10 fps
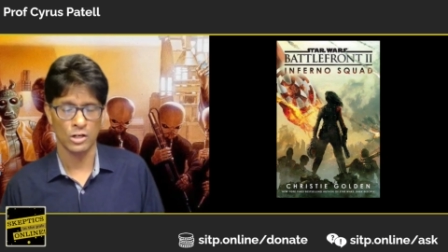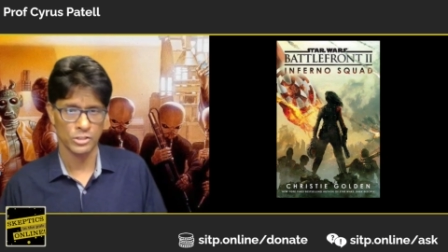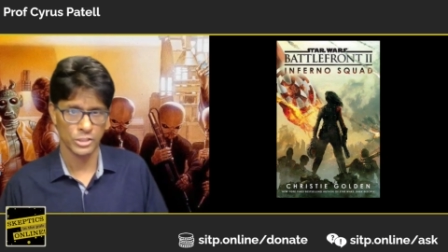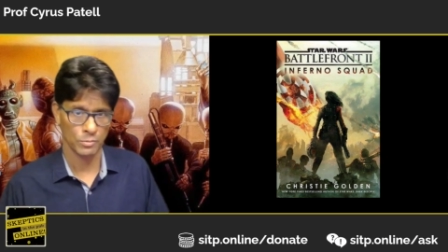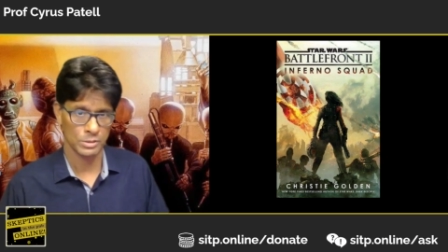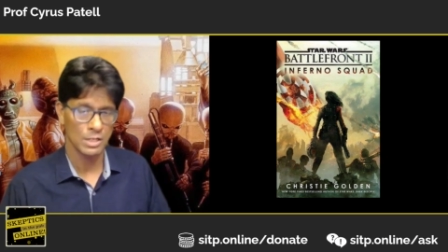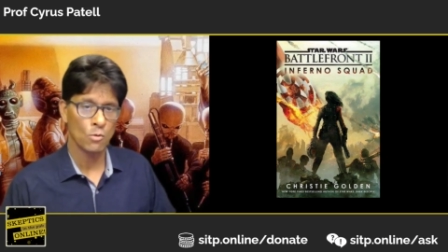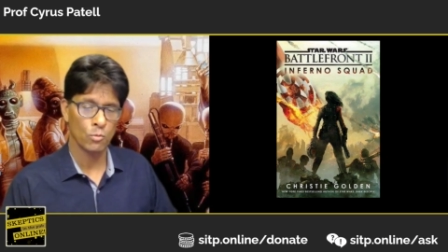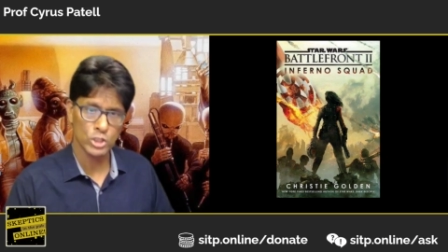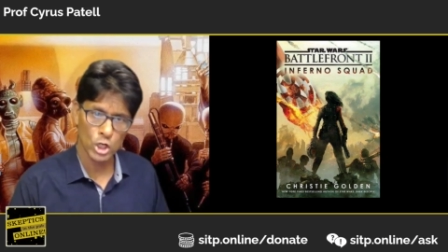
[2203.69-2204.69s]
She was
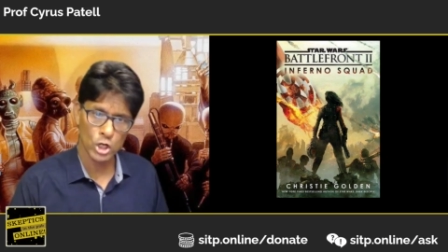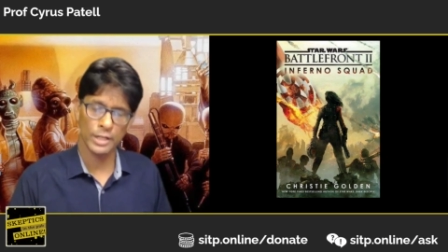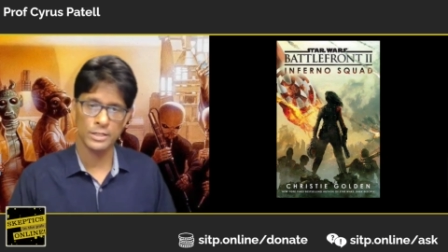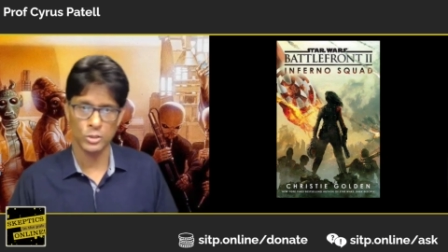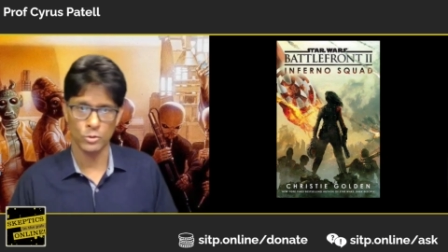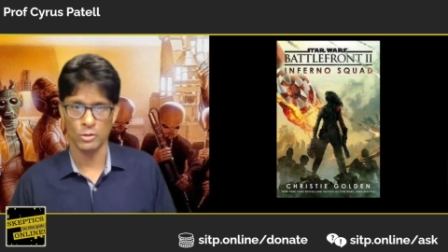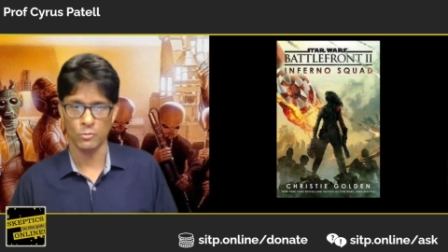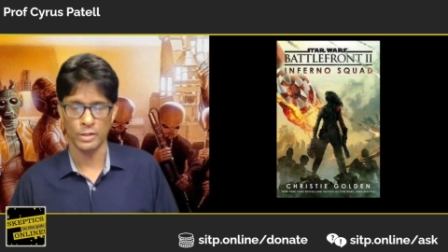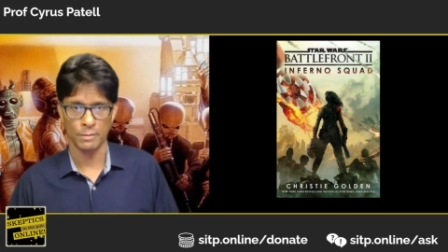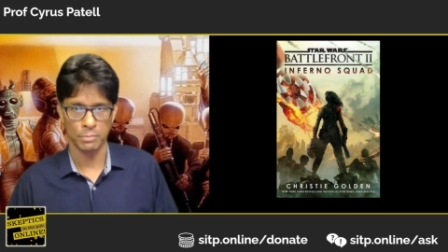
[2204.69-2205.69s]
returning to it
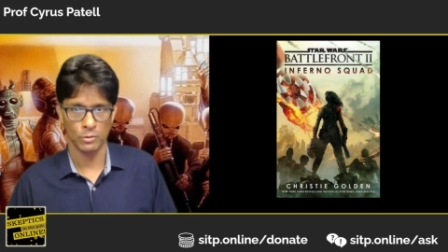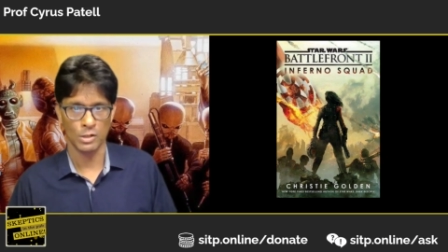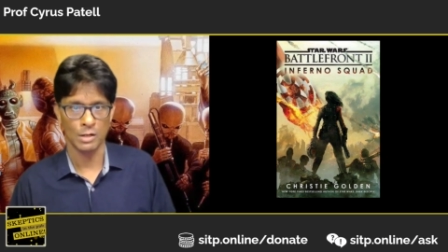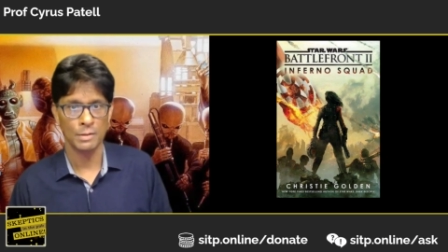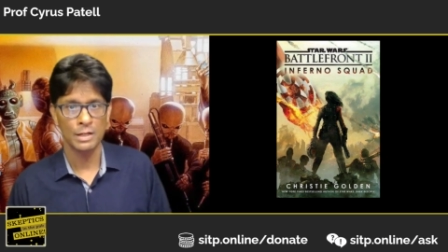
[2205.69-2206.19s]
when it blew up,